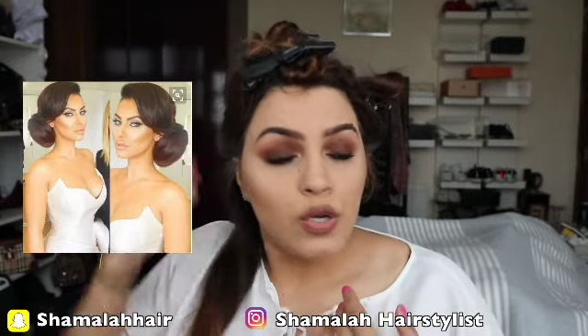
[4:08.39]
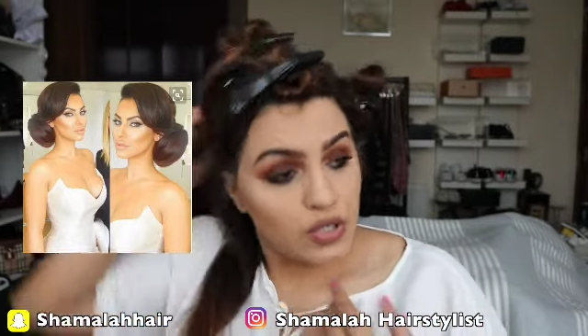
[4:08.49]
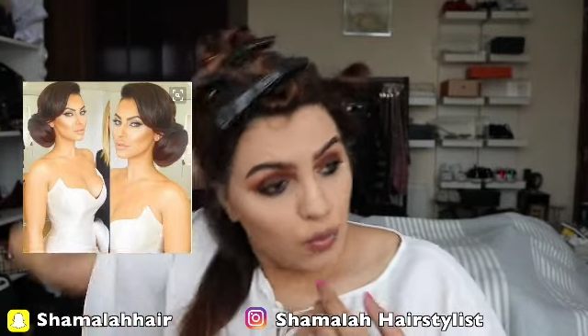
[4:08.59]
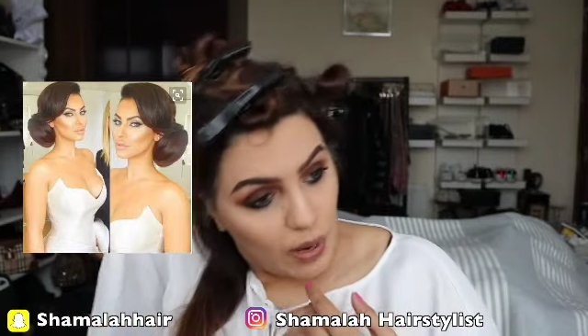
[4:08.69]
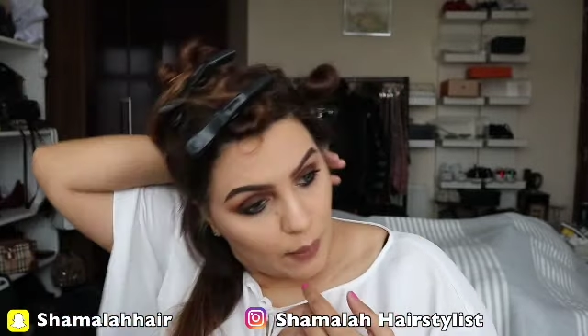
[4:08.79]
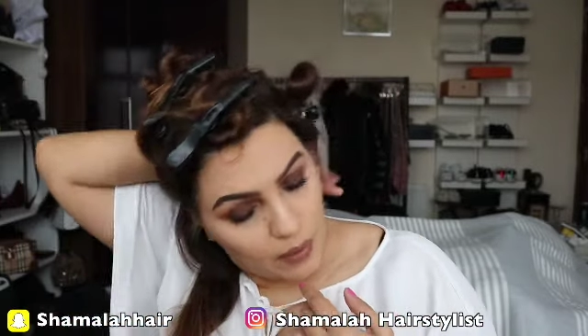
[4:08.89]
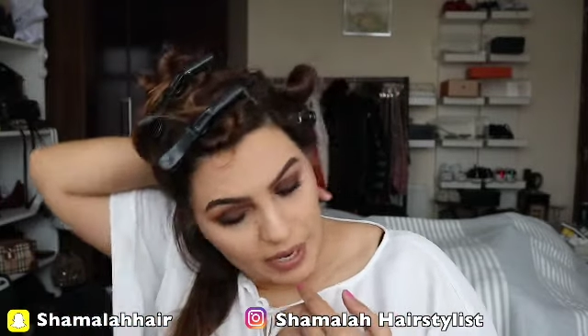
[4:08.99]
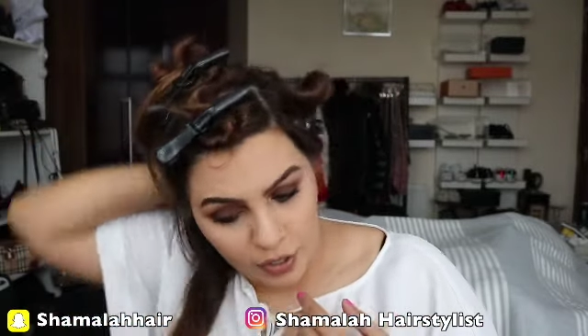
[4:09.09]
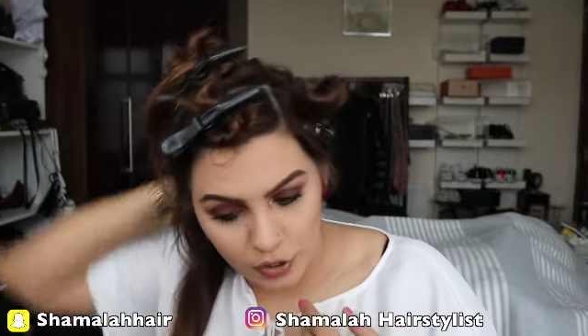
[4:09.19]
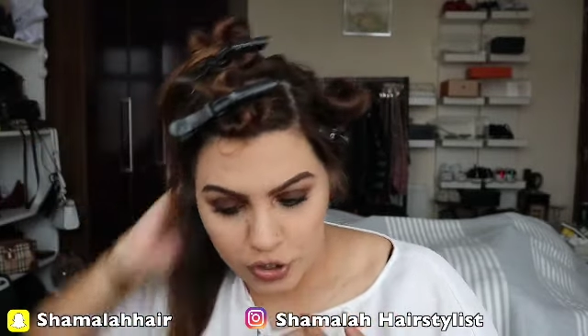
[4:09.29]
So what
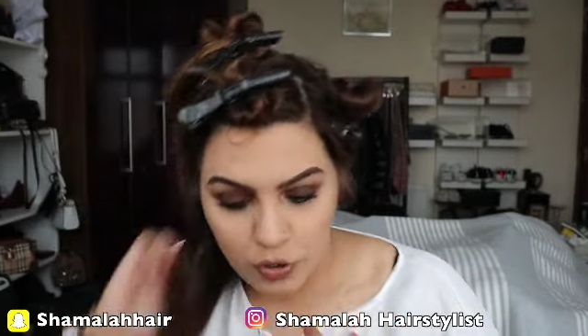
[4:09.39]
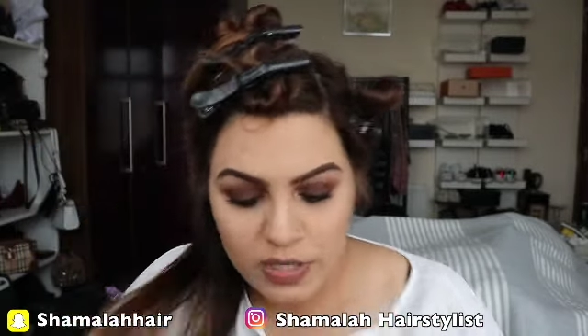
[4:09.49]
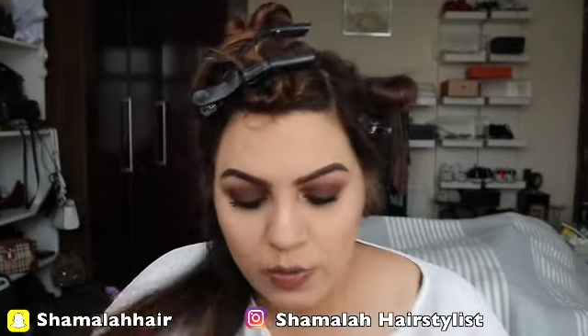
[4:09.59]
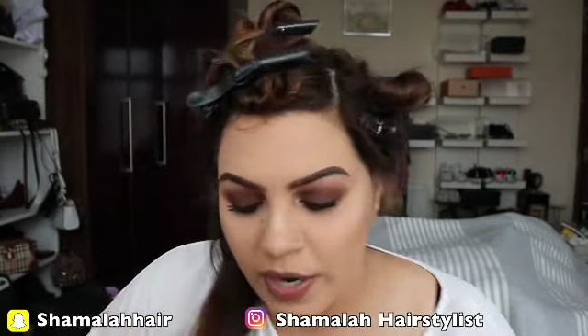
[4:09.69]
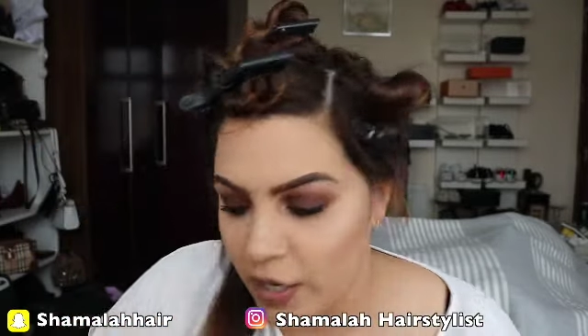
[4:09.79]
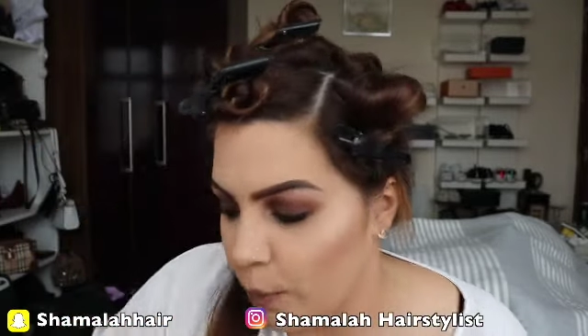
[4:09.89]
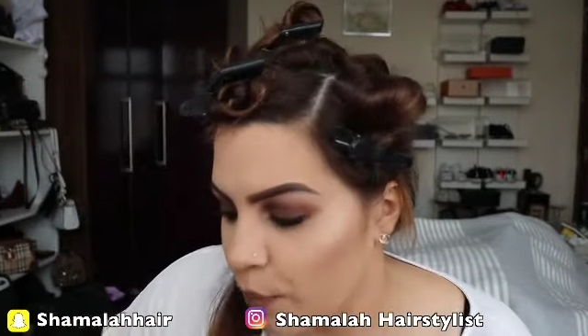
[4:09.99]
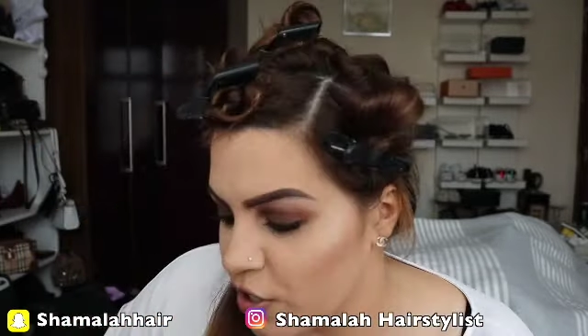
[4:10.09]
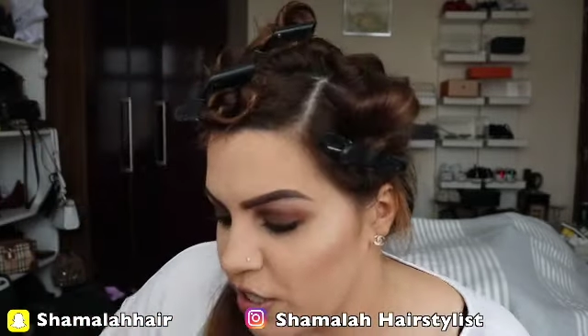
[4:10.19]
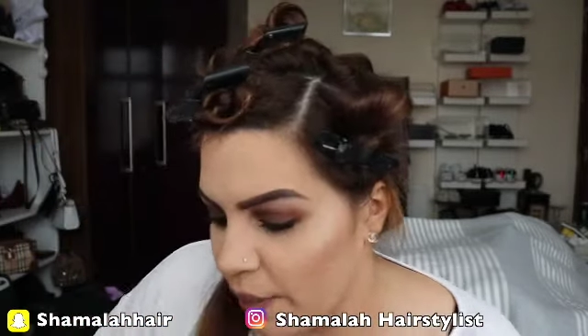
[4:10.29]
we're going to do is we're going to
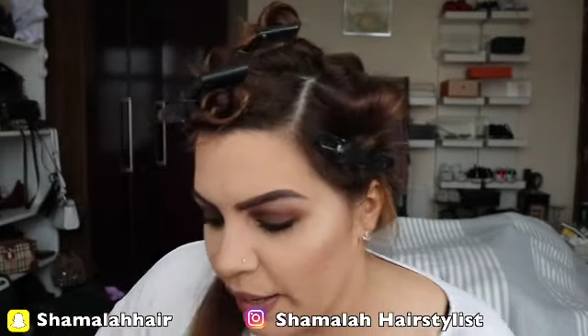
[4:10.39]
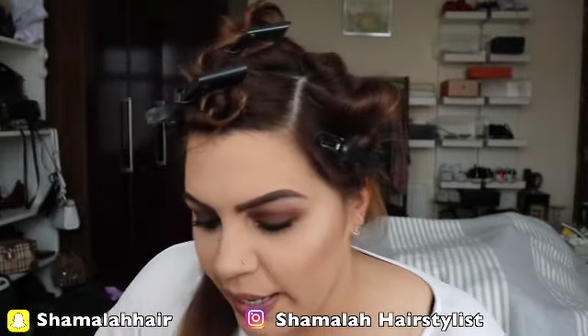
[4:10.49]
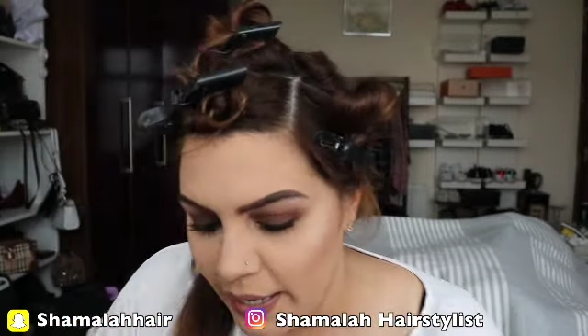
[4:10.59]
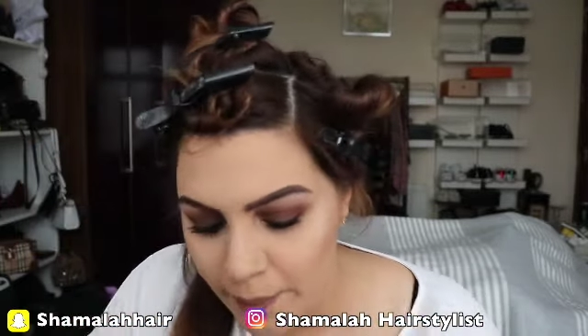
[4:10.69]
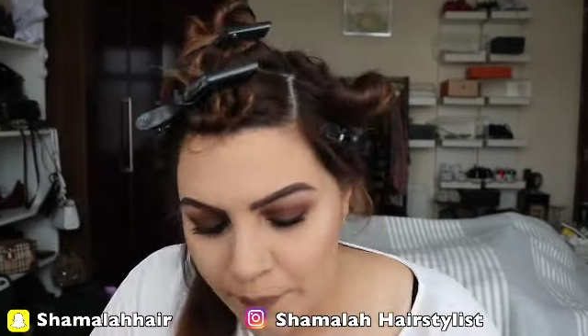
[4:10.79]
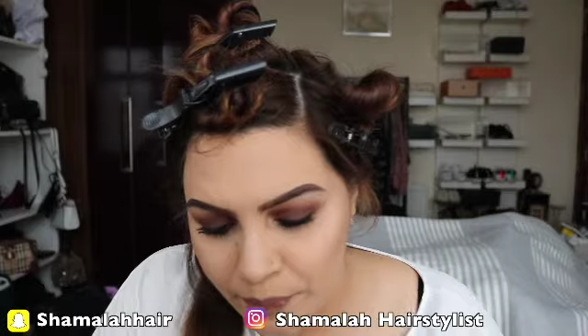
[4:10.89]
brush our hair